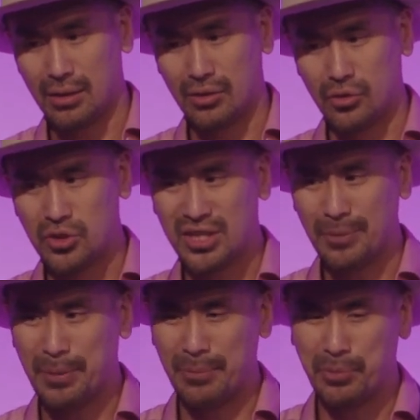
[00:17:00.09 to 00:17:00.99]
you
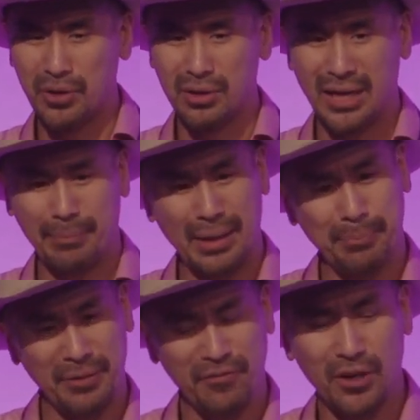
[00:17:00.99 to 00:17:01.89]
see people that
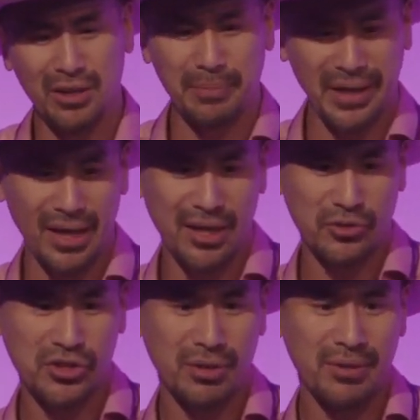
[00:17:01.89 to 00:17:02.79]
might be falling
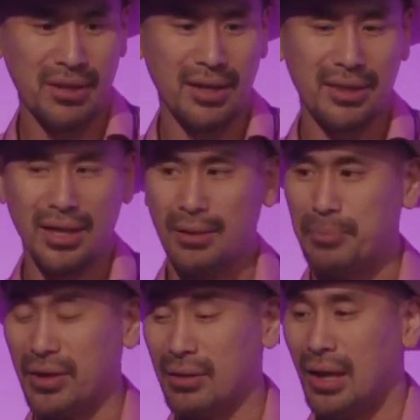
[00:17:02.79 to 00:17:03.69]
behind or something like
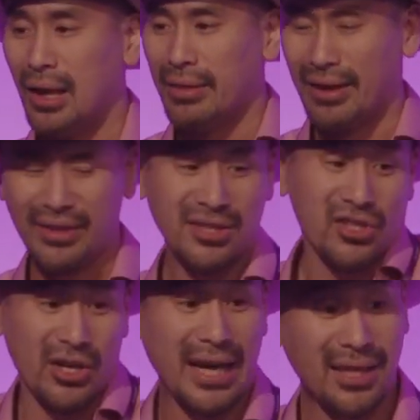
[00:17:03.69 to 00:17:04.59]
that, but then they
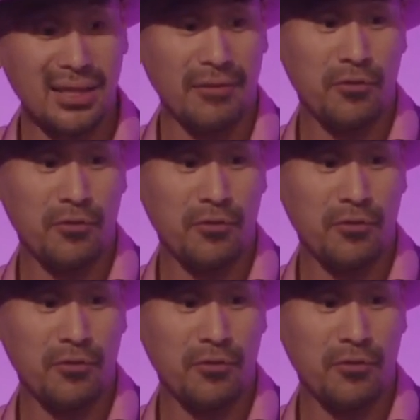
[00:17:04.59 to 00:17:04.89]
start asking